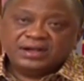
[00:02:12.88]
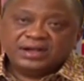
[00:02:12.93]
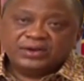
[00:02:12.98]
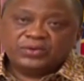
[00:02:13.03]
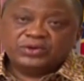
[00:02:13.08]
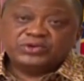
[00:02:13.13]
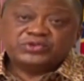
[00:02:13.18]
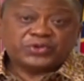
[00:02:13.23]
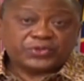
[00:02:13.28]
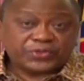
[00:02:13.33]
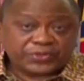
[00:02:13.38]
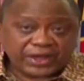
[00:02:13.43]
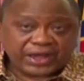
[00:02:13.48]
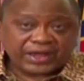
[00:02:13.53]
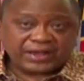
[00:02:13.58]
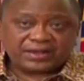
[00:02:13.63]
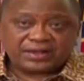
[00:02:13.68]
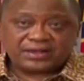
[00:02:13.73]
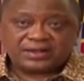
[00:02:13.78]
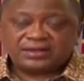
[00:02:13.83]
I want to
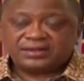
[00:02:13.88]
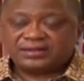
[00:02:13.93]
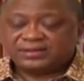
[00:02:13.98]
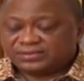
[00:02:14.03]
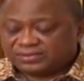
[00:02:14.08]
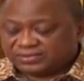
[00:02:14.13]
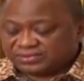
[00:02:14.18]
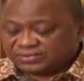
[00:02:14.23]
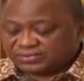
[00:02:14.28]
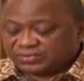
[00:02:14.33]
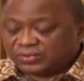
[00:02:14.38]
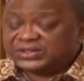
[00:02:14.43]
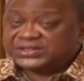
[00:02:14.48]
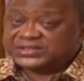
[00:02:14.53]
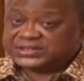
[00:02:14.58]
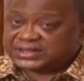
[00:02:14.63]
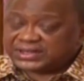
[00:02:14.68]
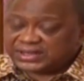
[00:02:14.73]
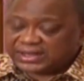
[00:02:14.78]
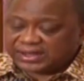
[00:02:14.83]
thank,
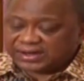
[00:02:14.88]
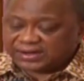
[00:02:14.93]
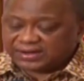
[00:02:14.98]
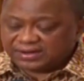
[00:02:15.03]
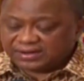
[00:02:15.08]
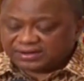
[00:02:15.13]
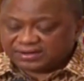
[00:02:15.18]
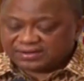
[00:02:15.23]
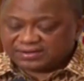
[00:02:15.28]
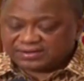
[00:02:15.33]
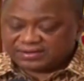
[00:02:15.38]
once again,